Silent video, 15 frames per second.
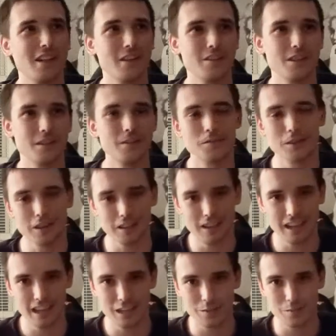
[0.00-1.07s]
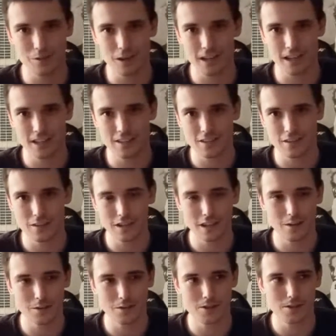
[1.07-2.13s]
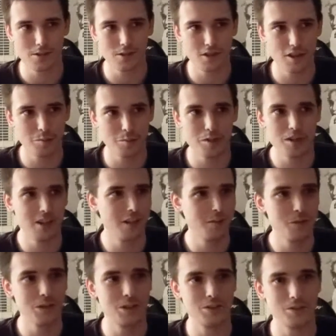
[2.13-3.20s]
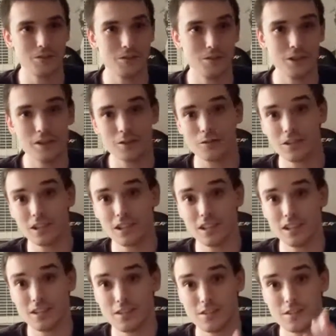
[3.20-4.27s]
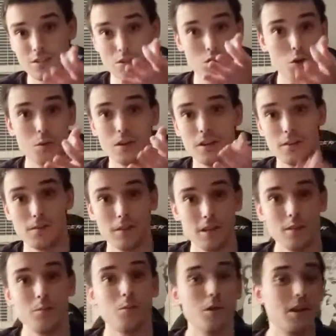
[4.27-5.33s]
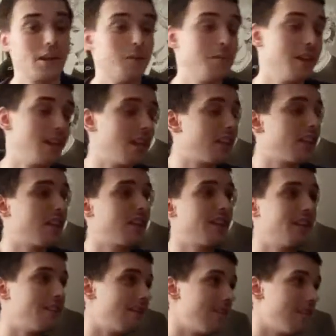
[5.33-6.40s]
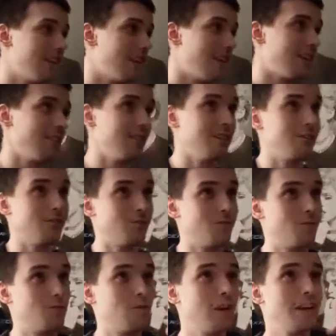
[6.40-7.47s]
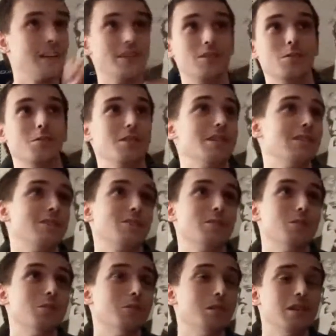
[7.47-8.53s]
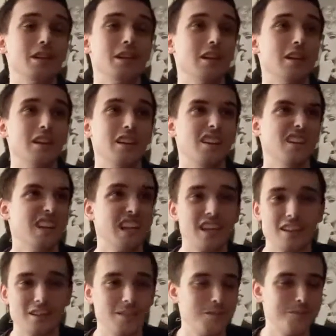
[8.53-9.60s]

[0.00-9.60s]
because they end up running into Thanos' ship, which literally is shown in Infinity War at the beginning, and it leads right into it. So like